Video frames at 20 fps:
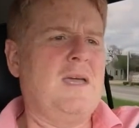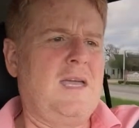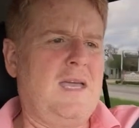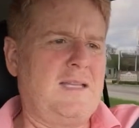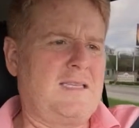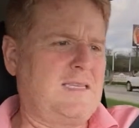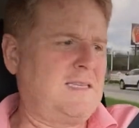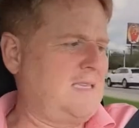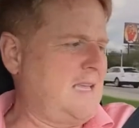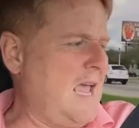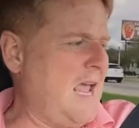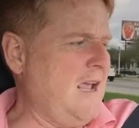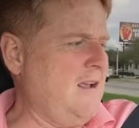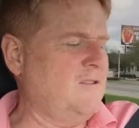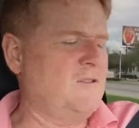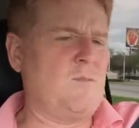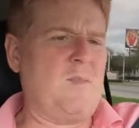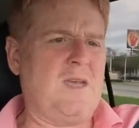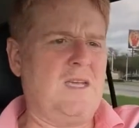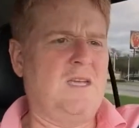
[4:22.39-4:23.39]
it
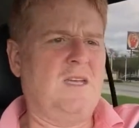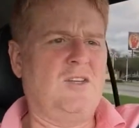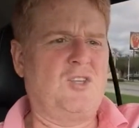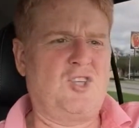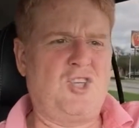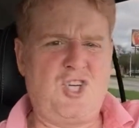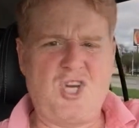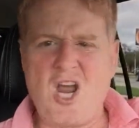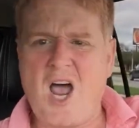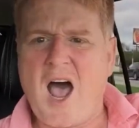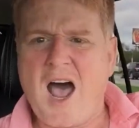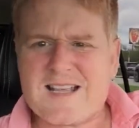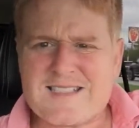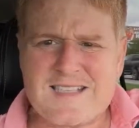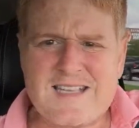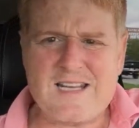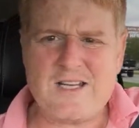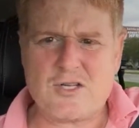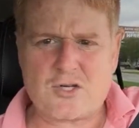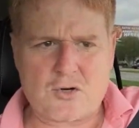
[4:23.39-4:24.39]
saves me
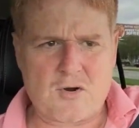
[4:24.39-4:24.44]
just in